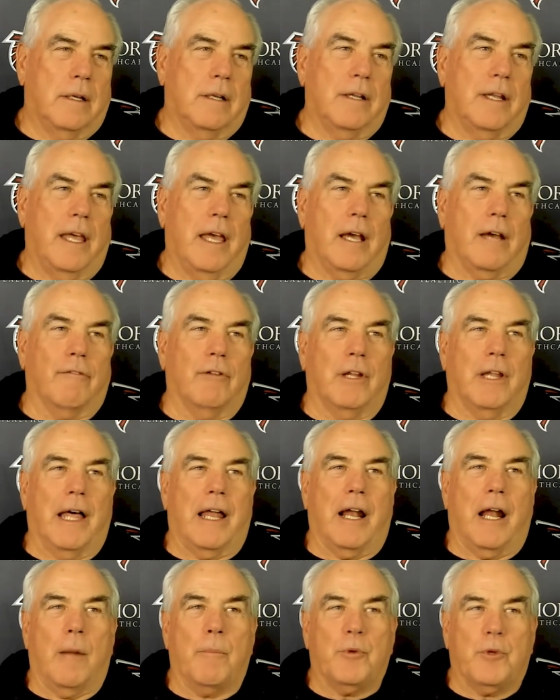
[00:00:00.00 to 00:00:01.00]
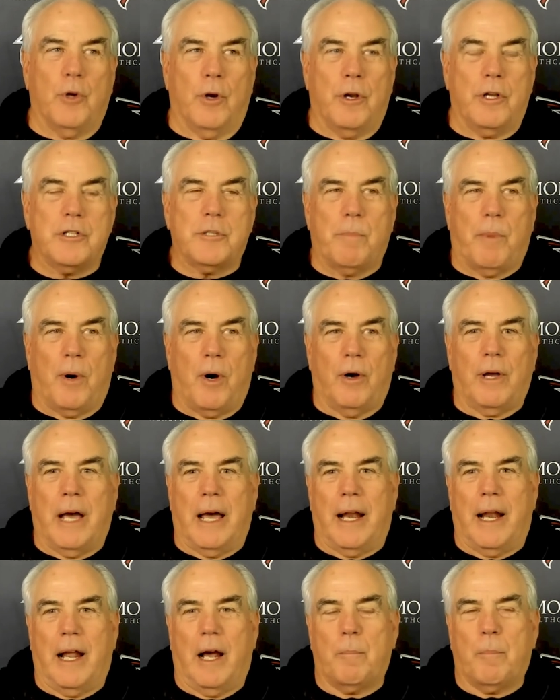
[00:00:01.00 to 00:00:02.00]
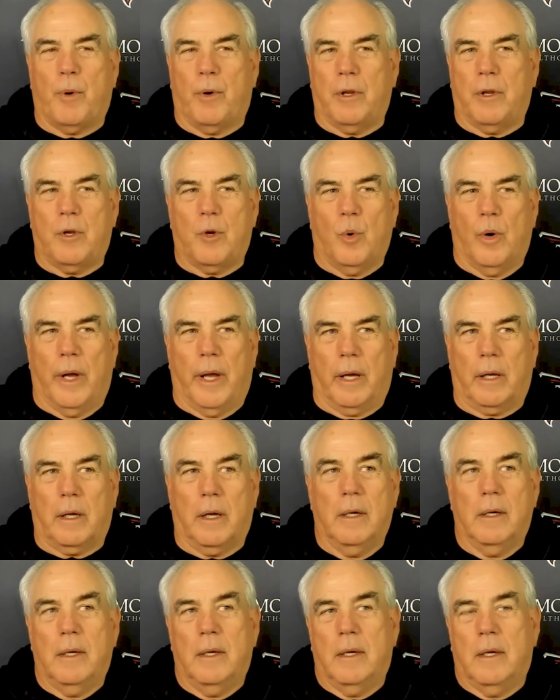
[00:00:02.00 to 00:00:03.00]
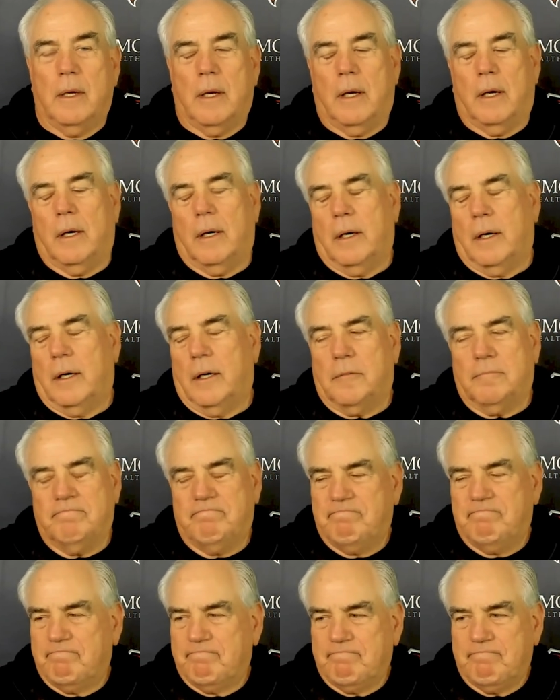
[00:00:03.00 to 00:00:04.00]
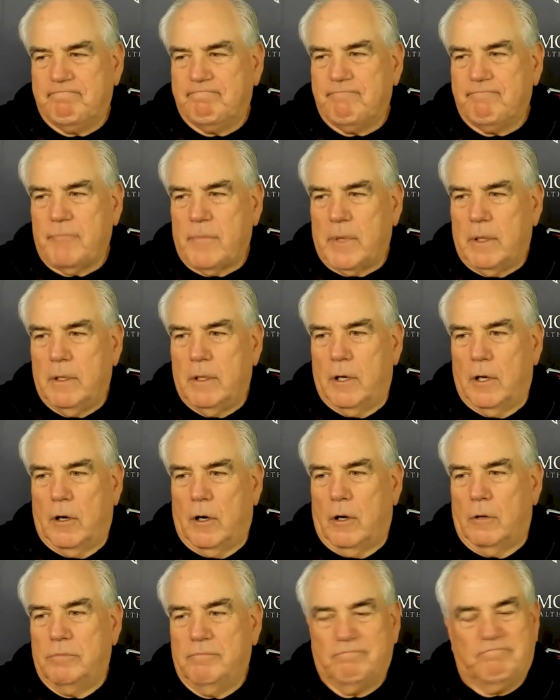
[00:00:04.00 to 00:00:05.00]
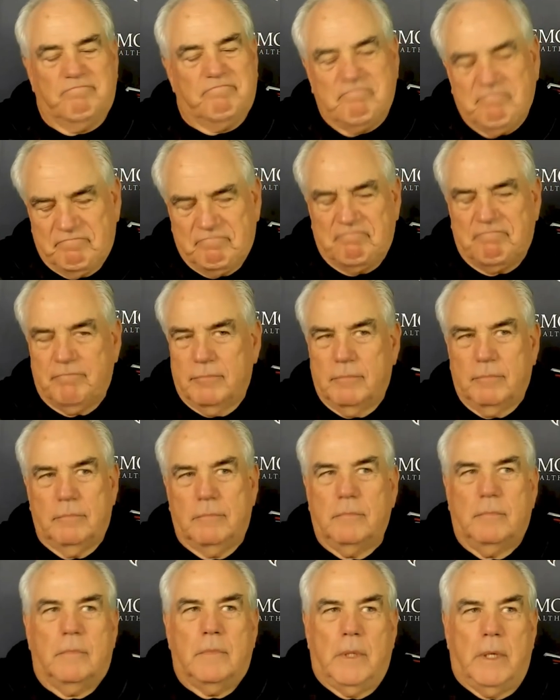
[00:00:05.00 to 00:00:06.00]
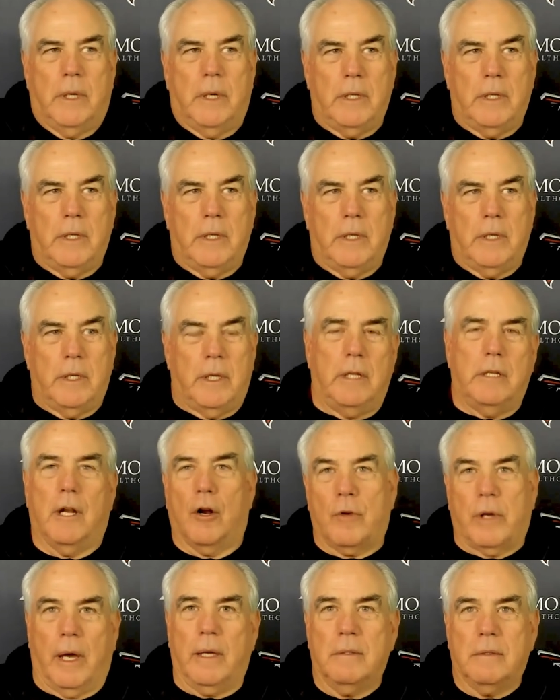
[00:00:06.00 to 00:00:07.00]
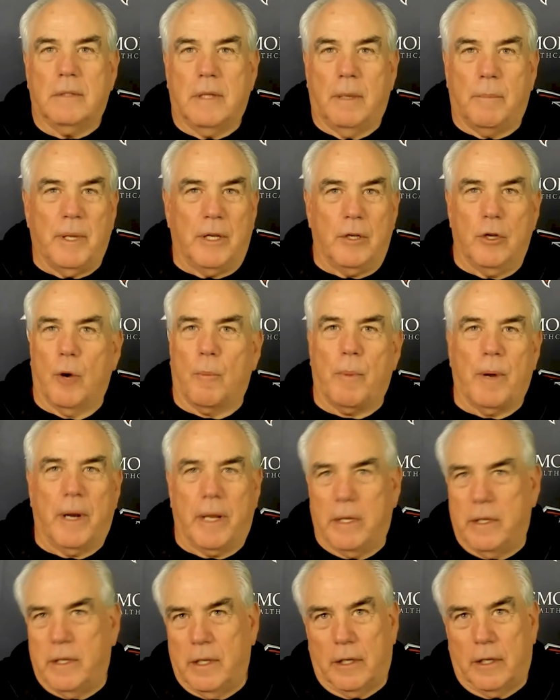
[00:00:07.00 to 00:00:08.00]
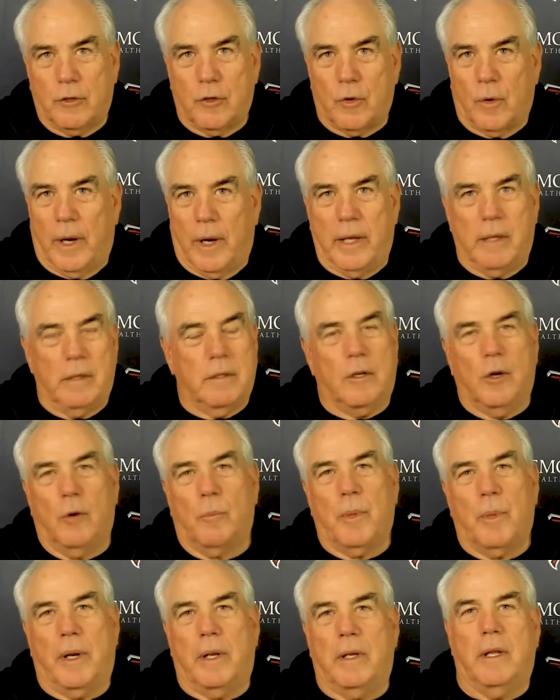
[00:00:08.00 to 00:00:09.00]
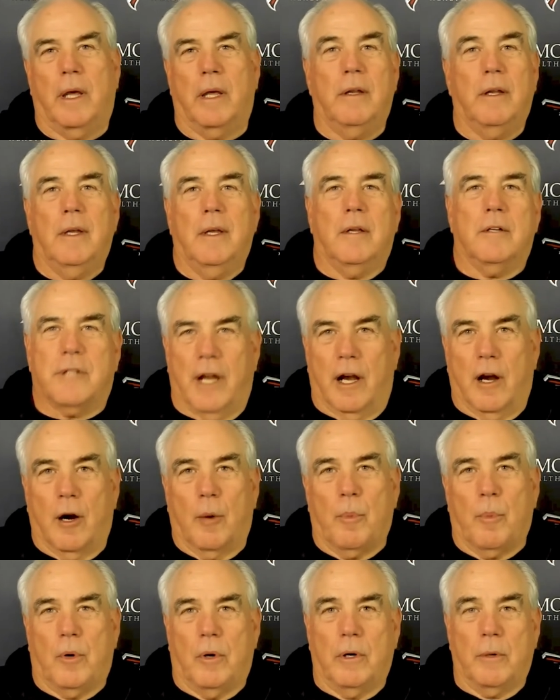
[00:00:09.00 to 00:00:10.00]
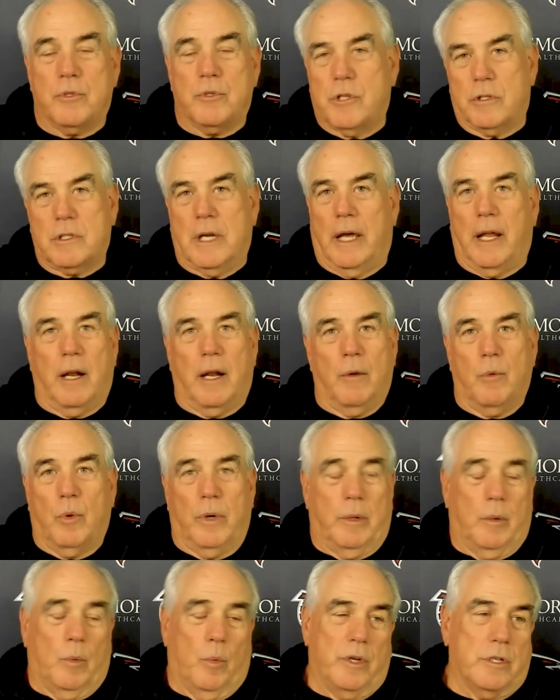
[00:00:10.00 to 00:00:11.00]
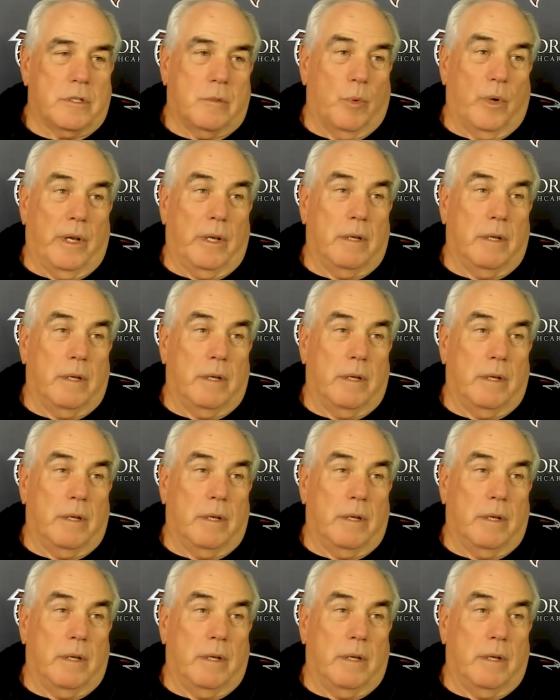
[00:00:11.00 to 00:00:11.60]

a heck of a lot of opportunities. The ball got out pretty quick. Um, you know, he he did okay. I mean, nobody did great. Nobody did terrible. It was just kind of we, we just we